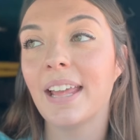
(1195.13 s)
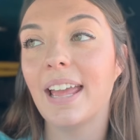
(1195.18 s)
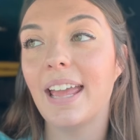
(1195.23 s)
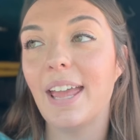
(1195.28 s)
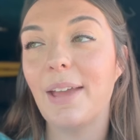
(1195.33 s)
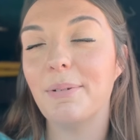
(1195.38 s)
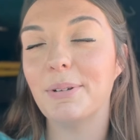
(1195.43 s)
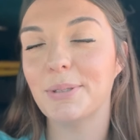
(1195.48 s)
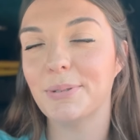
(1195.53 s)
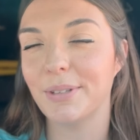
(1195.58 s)

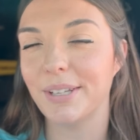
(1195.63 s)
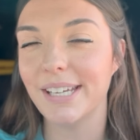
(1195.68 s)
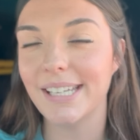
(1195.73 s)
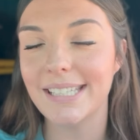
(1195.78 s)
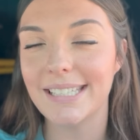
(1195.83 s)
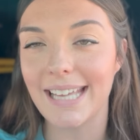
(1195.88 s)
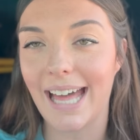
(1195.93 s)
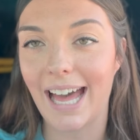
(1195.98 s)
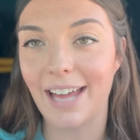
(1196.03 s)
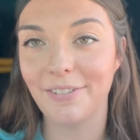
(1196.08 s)
It was really
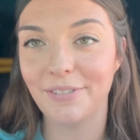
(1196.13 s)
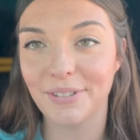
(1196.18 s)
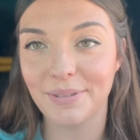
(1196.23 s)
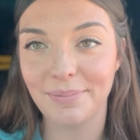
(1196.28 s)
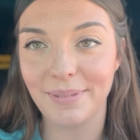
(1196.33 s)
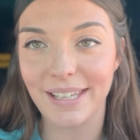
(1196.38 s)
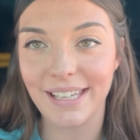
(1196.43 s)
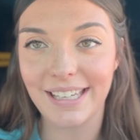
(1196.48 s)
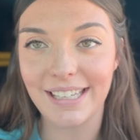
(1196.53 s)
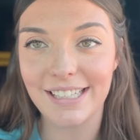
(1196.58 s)
sad for
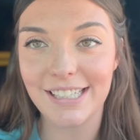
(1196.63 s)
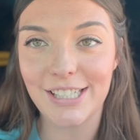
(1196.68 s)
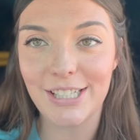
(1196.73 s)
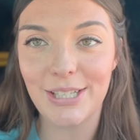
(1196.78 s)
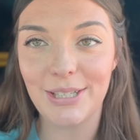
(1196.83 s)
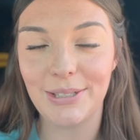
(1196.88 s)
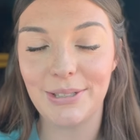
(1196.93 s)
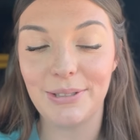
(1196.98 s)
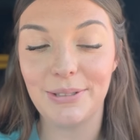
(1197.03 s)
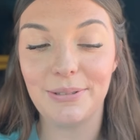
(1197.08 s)
me
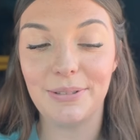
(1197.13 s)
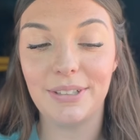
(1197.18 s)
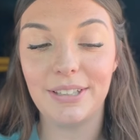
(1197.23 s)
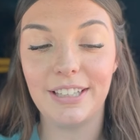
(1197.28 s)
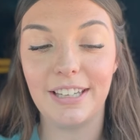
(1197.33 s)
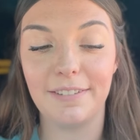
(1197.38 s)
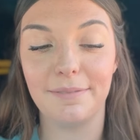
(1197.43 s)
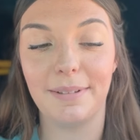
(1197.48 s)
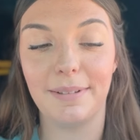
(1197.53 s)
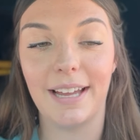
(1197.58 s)
to
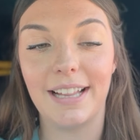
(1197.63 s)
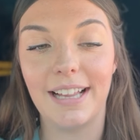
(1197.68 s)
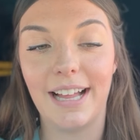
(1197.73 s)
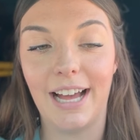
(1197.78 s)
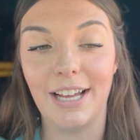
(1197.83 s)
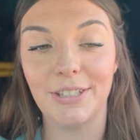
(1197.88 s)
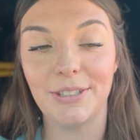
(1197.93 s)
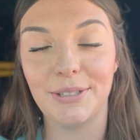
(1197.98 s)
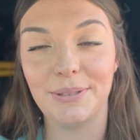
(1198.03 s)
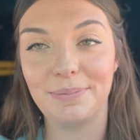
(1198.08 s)
leave my
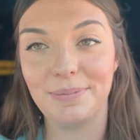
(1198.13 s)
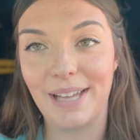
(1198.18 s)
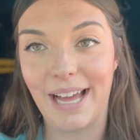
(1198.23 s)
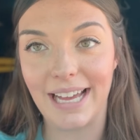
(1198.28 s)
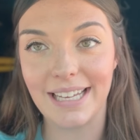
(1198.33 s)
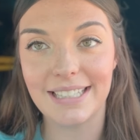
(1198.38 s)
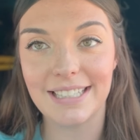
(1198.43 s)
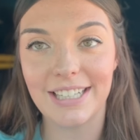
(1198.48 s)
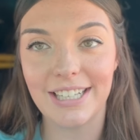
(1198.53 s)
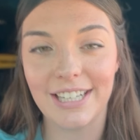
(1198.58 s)
classroom
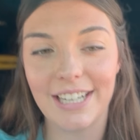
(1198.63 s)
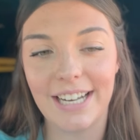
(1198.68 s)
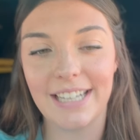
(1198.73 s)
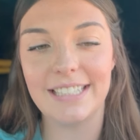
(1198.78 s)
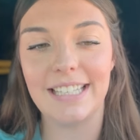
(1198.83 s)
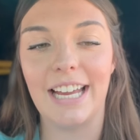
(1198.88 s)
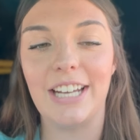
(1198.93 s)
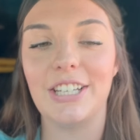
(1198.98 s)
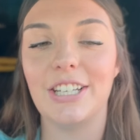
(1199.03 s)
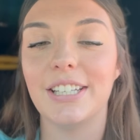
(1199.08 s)
last year because
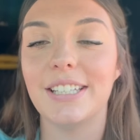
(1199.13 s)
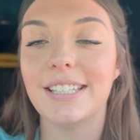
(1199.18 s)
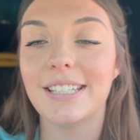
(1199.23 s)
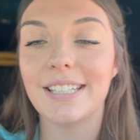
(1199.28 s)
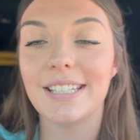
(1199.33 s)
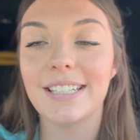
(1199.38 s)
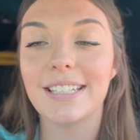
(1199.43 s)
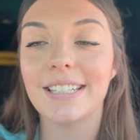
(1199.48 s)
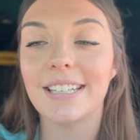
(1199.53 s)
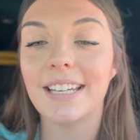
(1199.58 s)
I
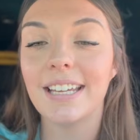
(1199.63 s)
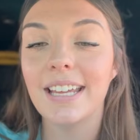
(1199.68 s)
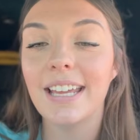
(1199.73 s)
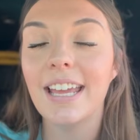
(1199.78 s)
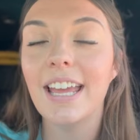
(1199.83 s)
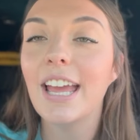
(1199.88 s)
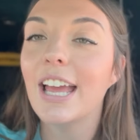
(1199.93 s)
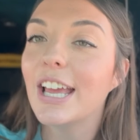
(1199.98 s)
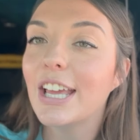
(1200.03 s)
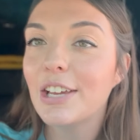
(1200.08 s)
just,
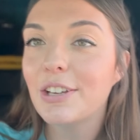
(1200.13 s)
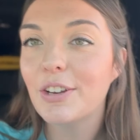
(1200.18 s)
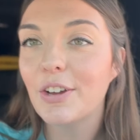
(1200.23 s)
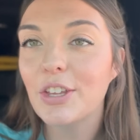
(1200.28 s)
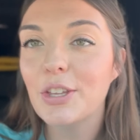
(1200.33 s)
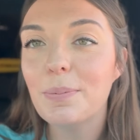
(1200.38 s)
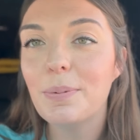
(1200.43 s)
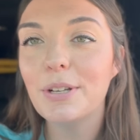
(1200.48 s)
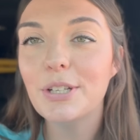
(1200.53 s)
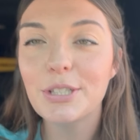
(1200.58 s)
you know,
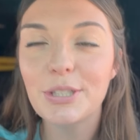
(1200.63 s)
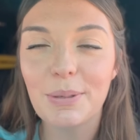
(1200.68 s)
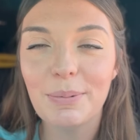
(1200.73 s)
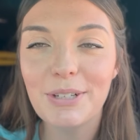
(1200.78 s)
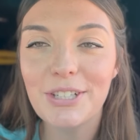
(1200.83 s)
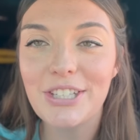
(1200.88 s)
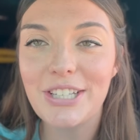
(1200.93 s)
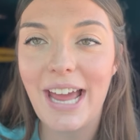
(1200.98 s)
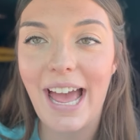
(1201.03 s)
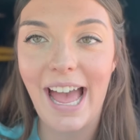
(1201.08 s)
you put so
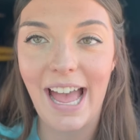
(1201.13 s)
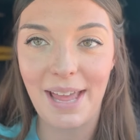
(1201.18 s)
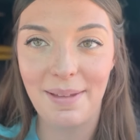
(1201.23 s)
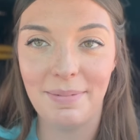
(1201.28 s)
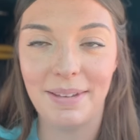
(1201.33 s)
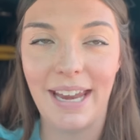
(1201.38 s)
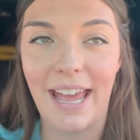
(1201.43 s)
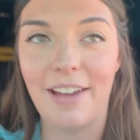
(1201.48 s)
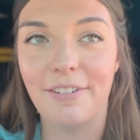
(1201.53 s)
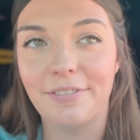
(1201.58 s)
much time
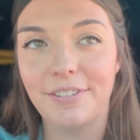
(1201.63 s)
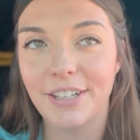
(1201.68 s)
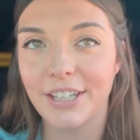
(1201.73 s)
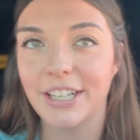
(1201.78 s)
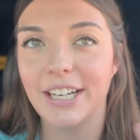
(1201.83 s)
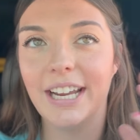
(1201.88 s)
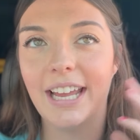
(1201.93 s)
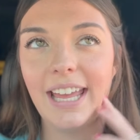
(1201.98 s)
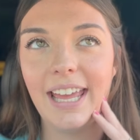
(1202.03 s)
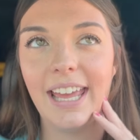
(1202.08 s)
and
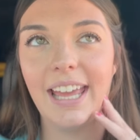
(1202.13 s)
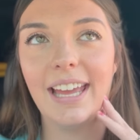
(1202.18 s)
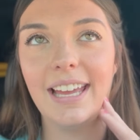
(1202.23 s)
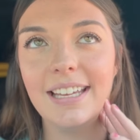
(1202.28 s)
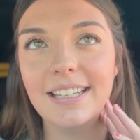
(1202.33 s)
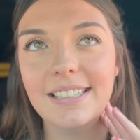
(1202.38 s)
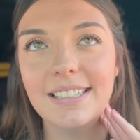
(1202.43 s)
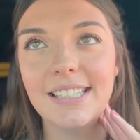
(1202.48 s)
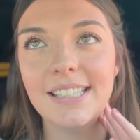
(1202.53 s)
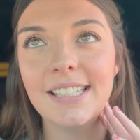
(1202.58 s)
effort
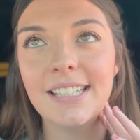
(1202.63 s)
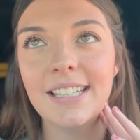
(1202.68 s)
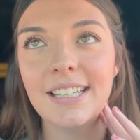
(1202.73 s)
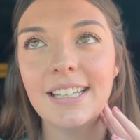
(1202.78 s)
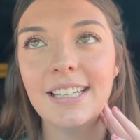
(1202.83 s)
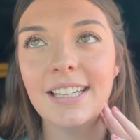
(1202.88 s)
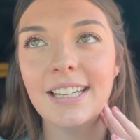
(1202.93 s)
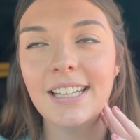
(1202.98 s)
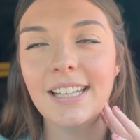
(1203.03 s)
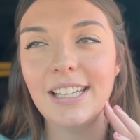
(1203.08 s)
and
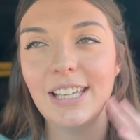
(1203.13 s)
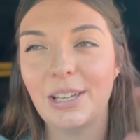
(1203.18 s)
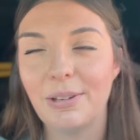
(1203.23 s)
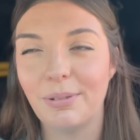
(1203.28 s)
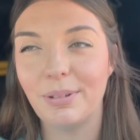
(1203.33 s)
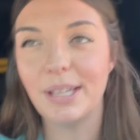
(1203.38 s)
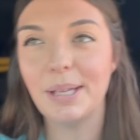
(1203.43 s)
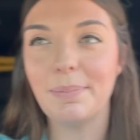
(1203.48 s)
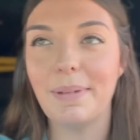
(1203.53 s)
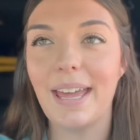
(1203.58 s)
you
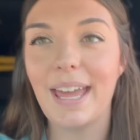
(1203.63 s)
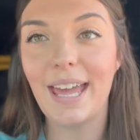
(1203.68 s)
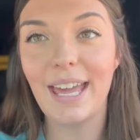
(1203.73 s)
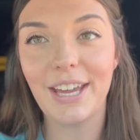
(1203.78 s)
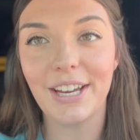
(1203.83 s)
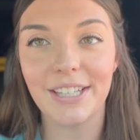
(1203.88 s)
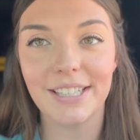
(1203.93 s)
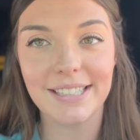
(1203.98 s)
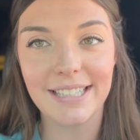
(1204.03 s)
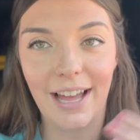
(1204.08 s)
really make it
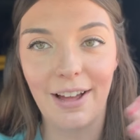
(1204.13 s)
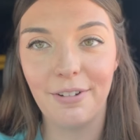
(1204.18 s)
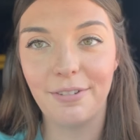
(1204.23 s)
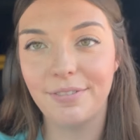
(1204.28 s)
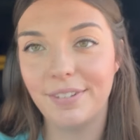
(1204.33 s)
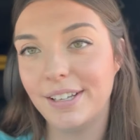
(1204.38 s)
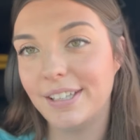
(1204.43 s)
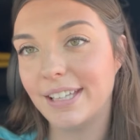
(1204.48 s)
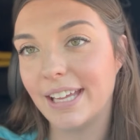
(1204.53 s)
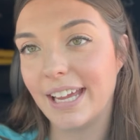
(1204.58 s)
yourself
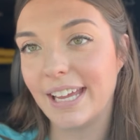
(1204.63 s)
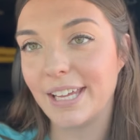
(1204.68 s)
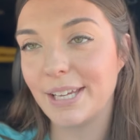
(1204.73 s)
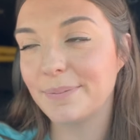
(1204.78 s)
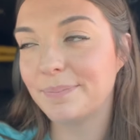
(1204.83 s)
and like